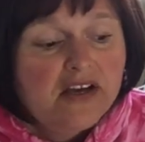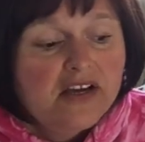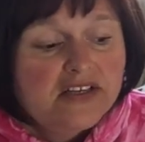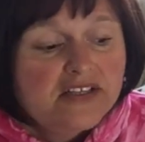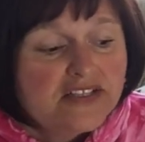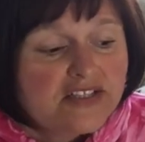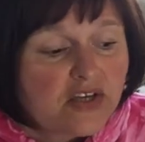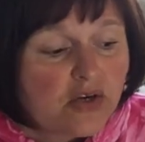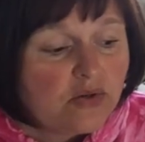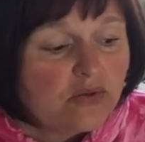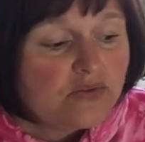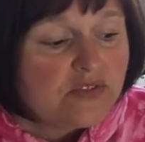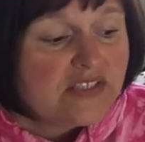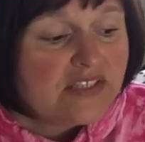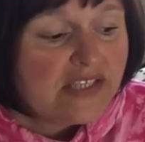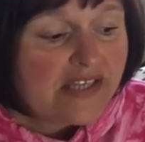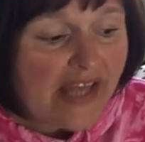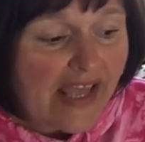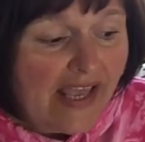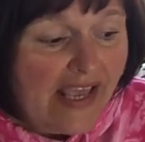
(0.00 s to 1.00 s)
So
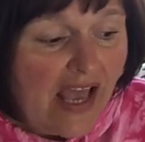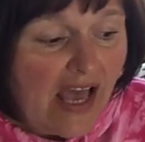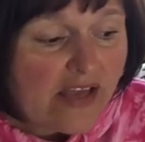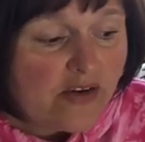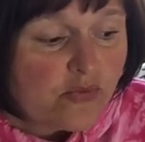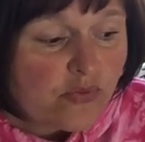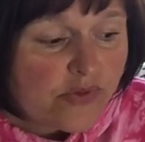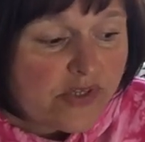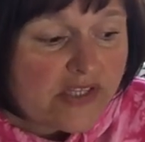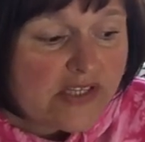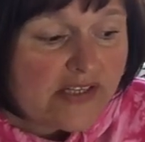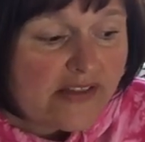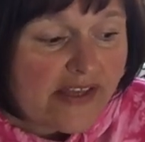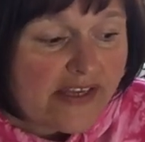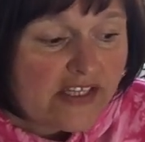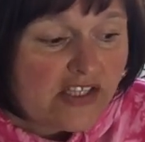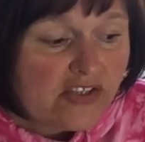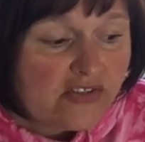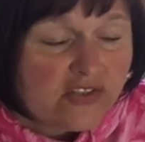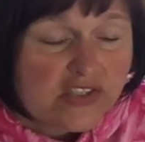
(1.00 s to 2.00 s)
today I'd really
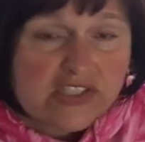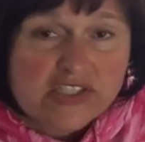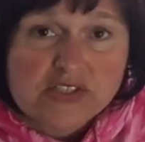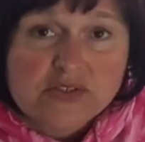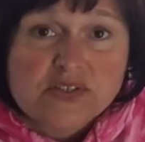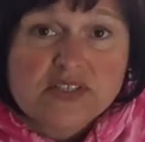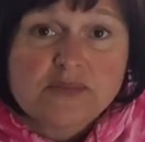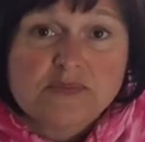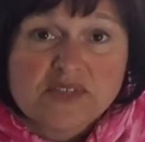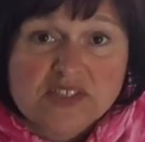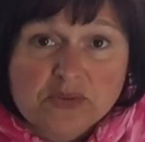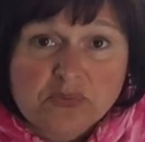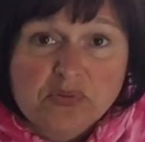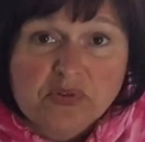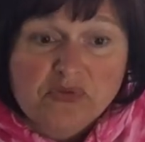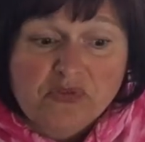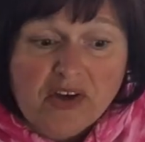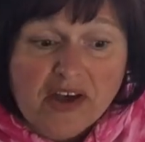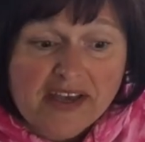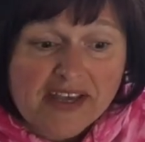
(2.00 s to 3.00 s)
like you to do some
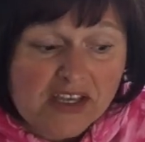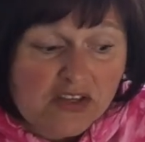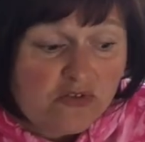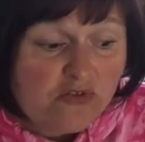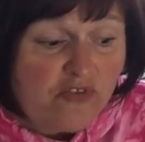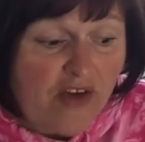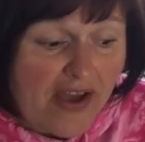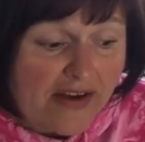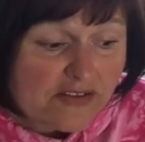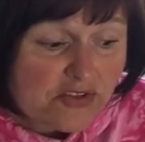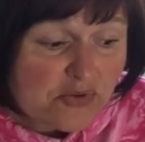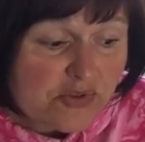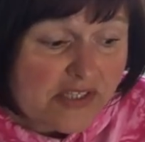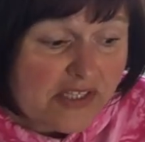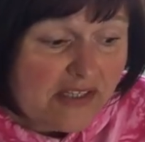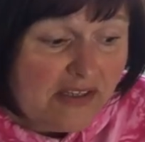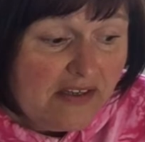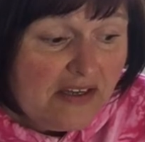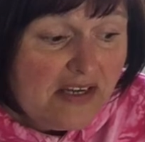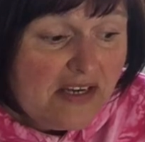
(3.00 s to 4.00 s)
simplifying and
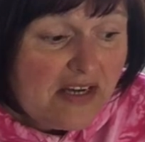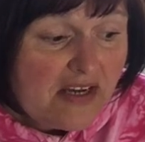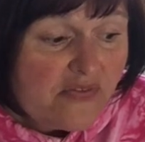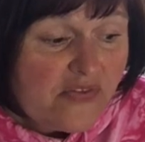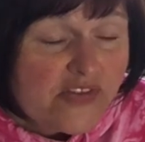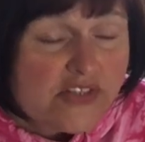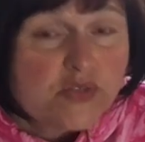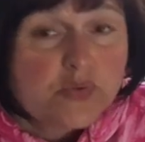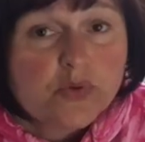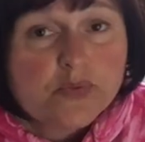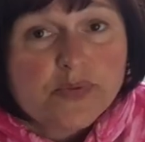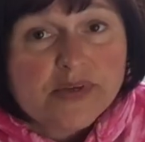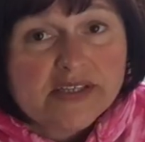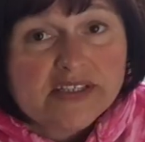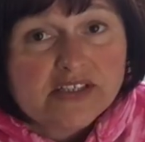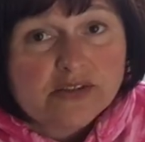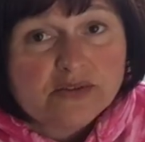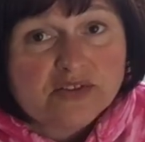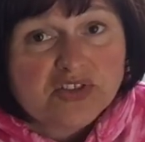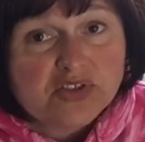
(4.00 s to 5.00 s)
factoring. This will be
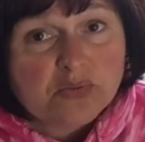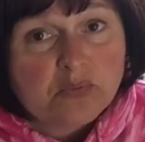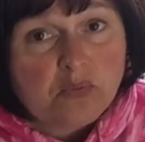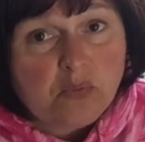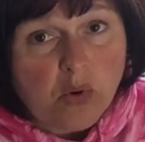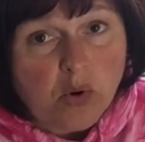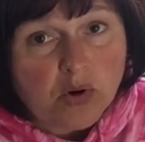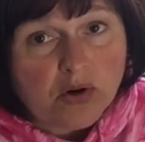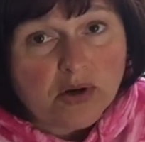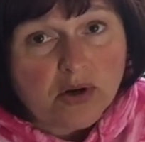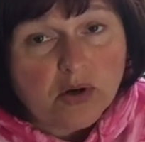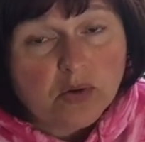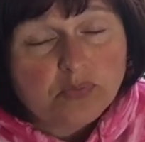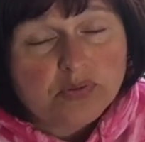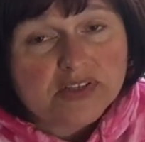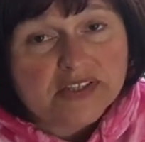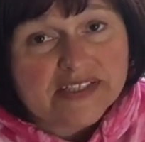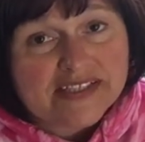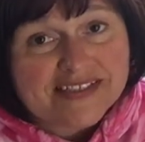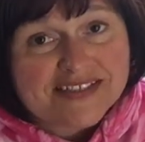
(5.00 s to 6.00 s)
due tomorrow,
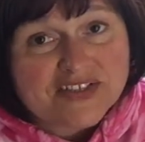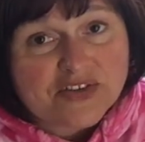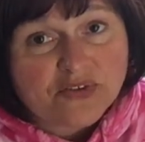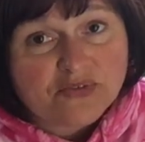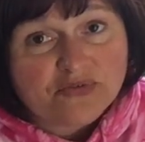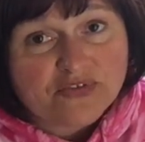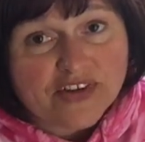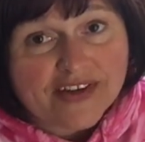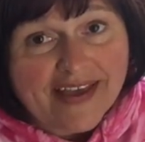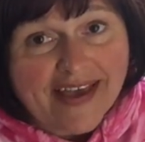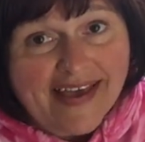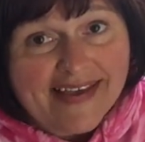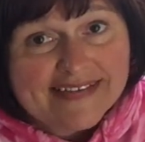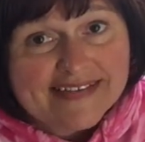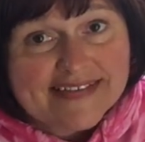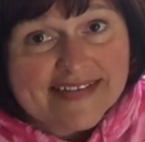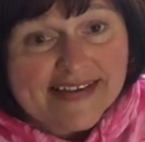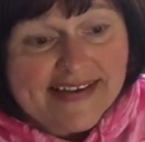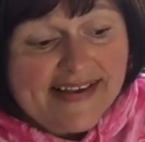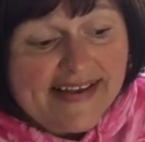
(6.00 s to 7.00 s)
please don't
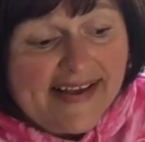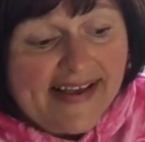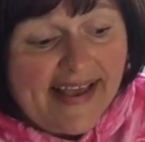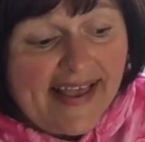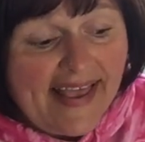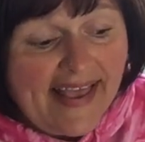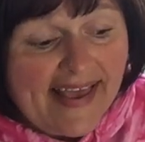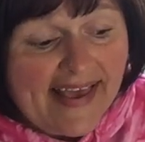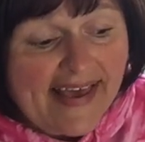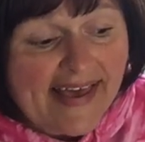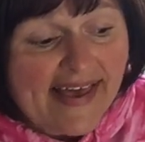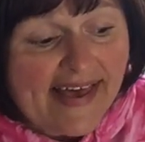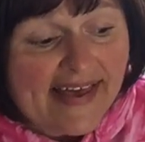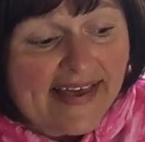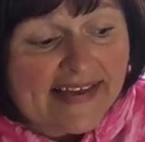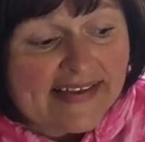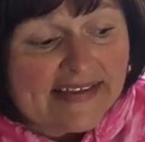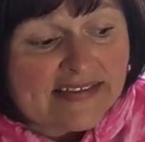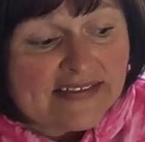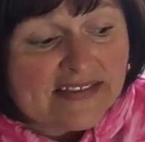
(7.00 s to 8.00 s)
forget.
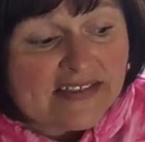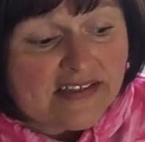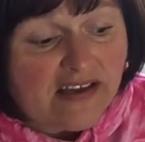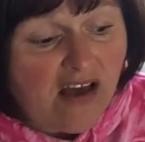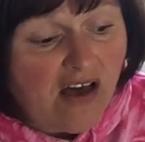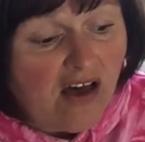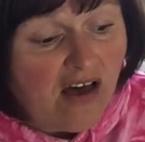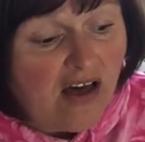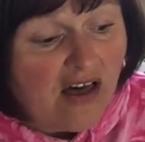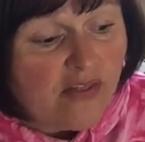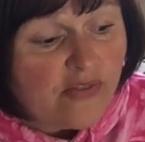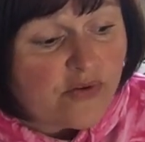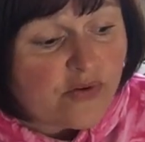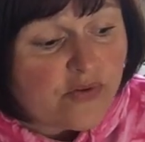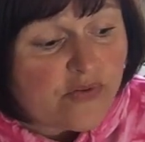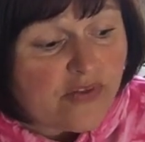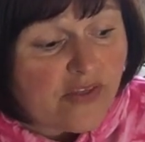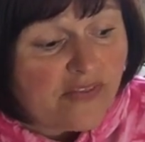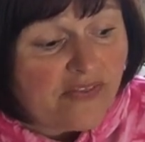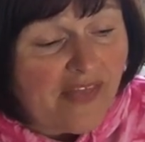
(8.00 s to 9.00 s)
And other
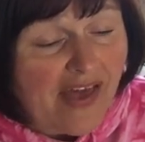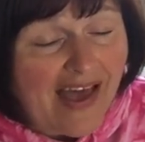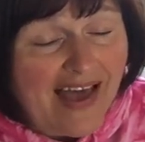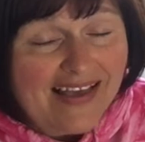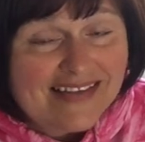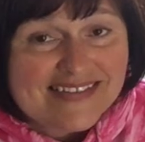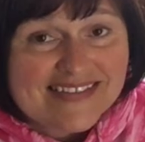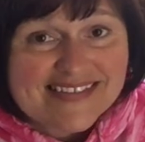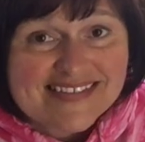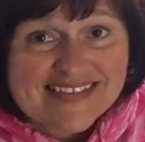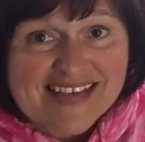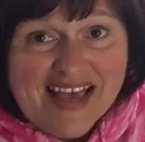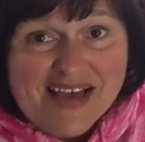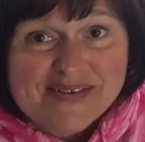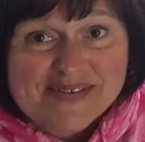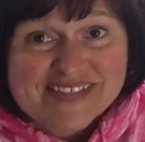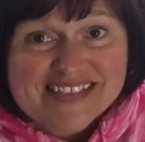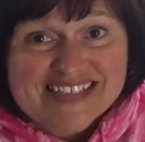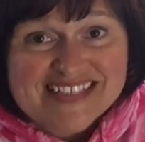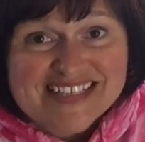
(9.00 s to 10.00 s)
than that, I
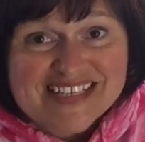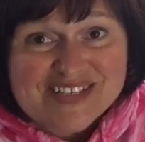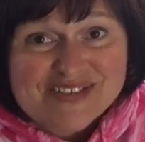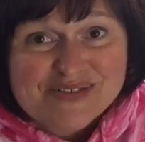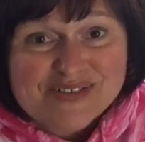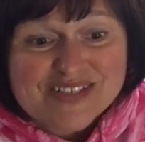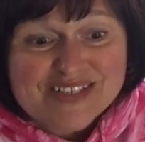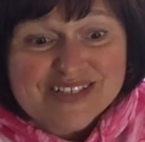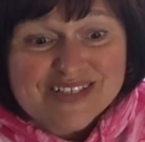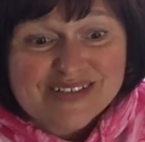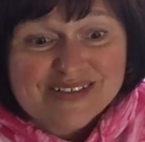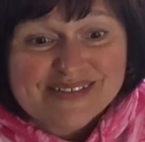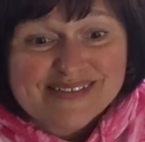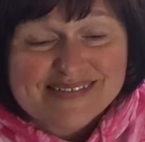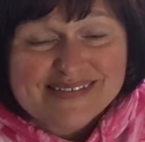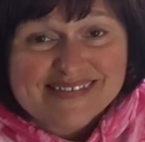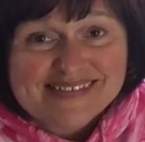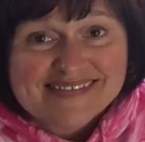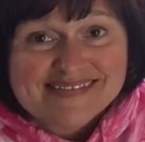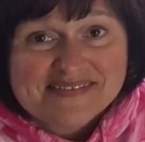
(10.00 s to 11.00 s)
will see you
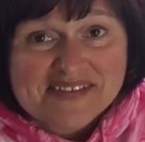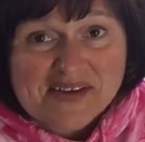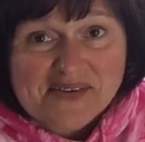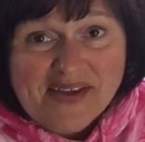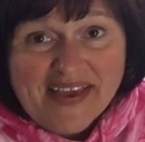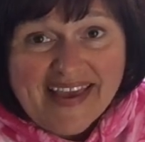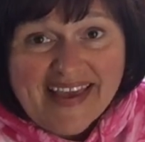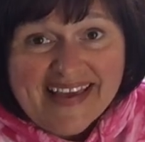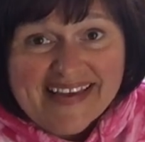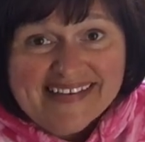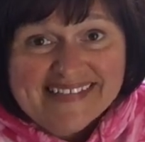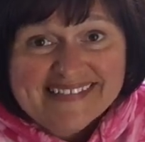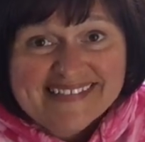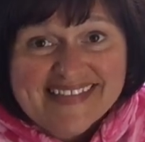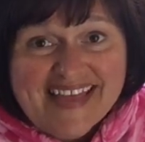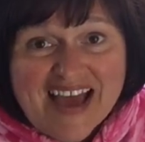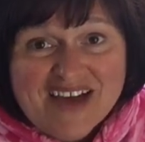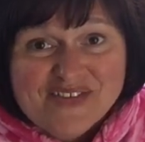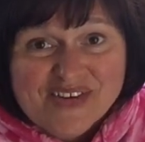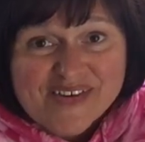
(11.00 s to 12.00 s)
soon, okay?
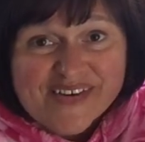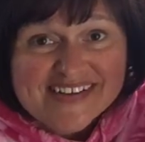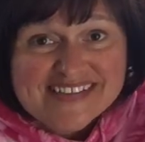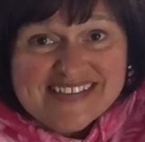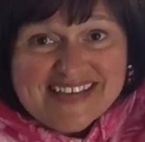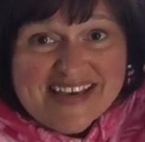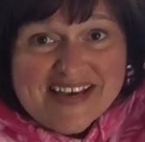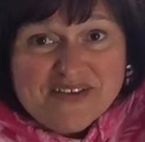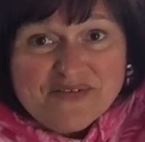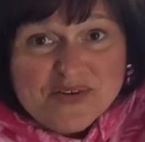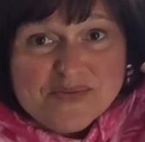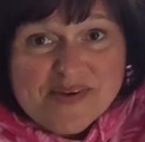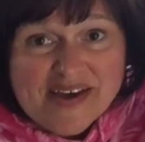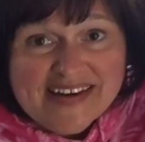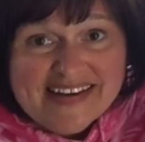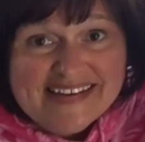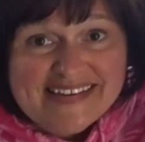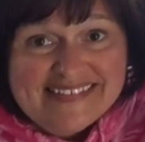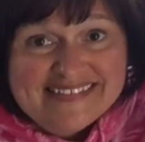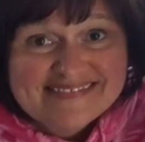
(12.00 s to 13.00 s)
Have a great day,
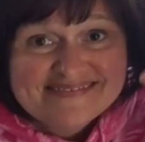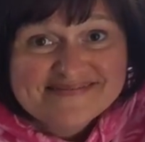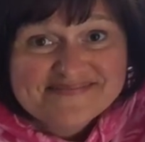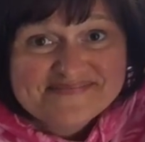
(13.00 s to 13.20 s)
everybody.